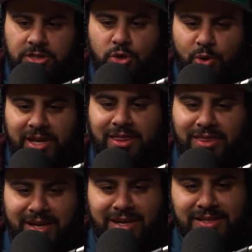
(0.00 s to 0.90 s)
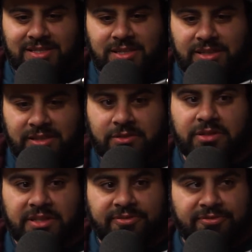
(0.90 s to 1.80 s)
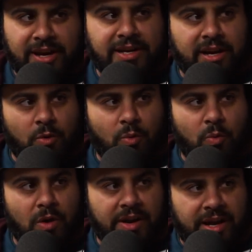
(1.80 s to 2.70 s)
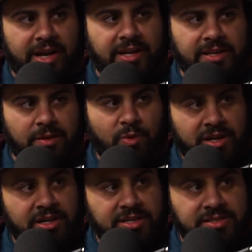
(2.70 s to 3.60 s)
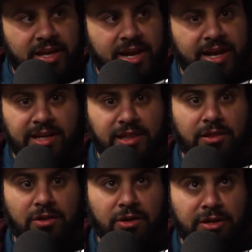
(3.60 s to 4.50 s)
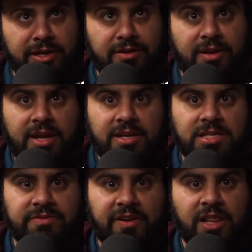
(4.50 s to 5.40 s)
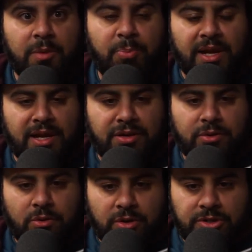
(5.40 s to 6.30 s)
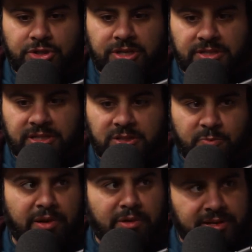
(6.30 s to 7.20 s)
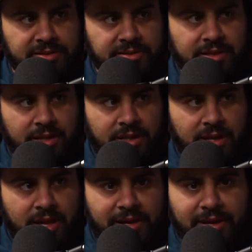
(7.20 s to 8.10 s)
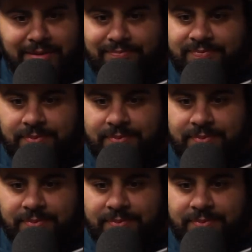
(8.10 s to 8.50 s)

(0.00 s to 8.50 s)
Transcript: doing things literally to find out what it is that I can learn and develop and or just experience. I